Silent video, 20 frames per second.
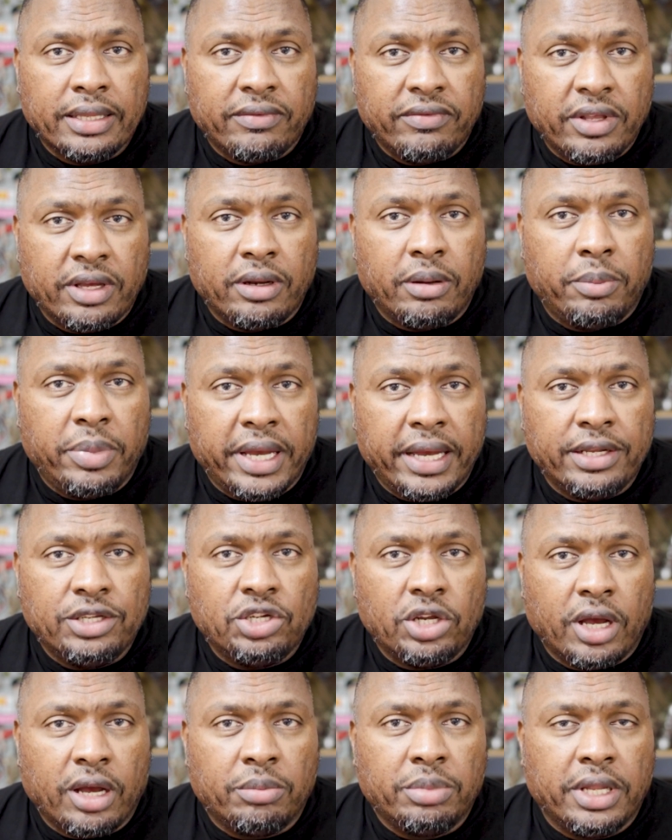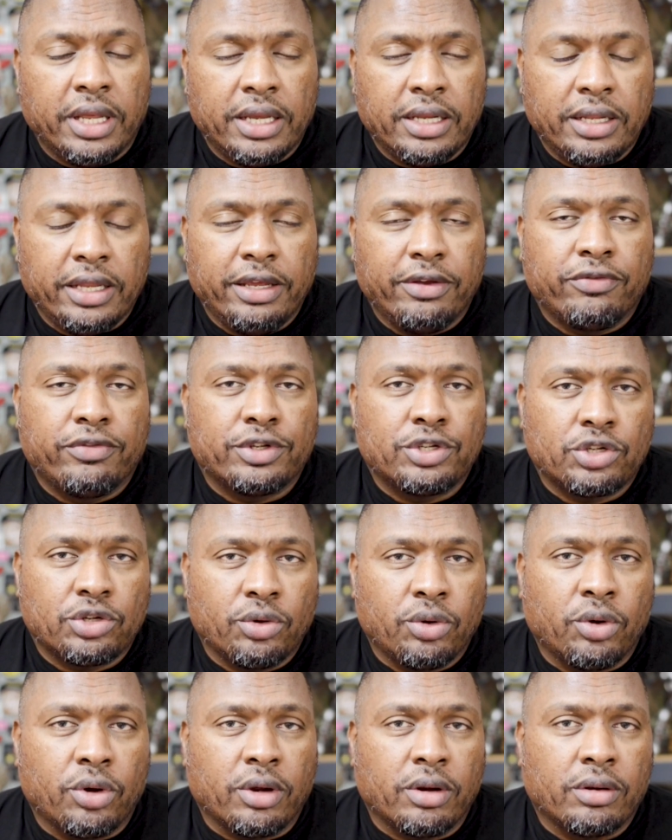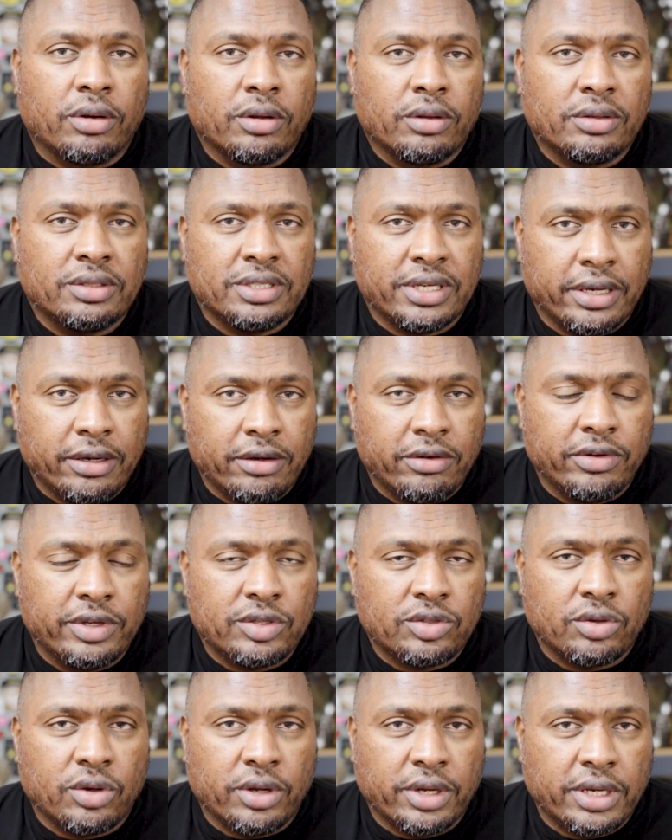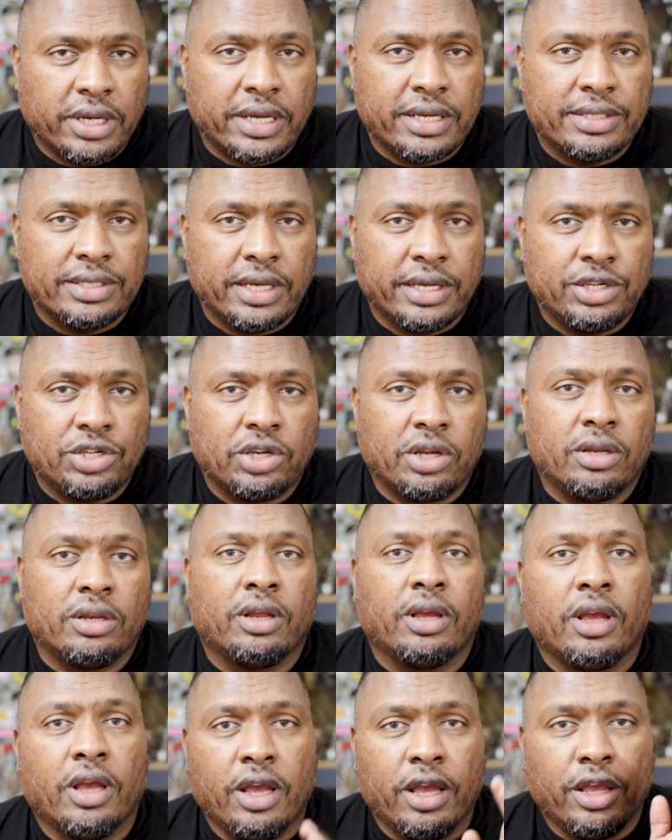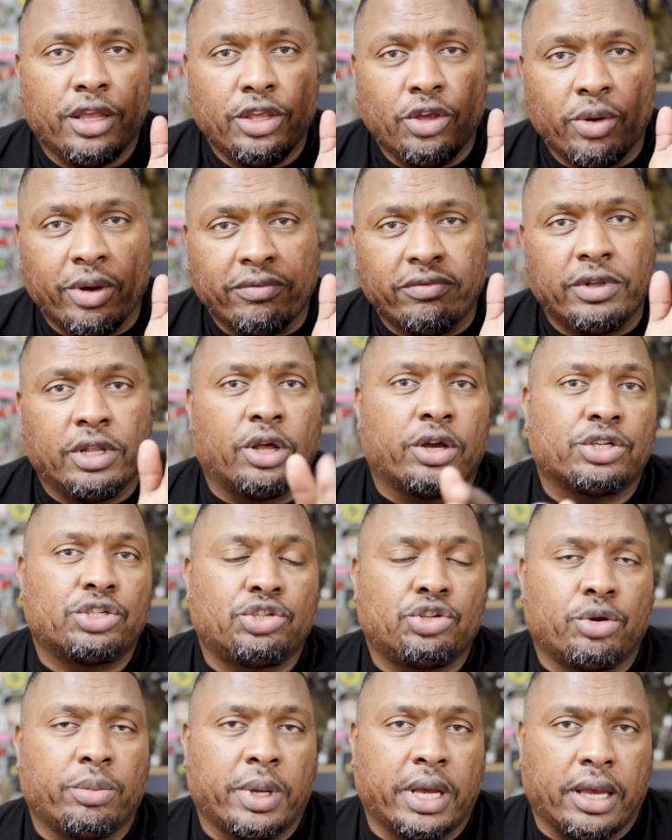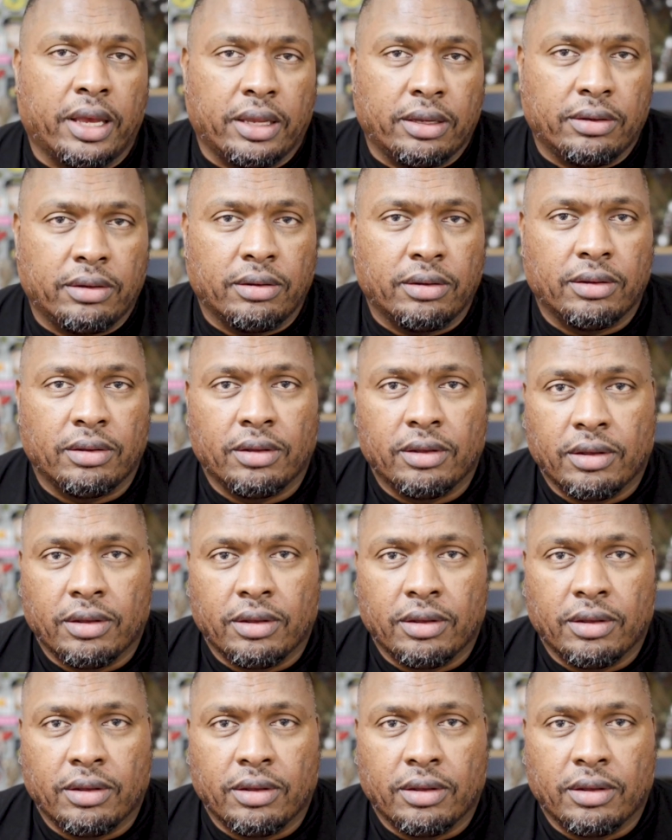They've done a bad job lately, for sure terrorist organization, you have lost your mind.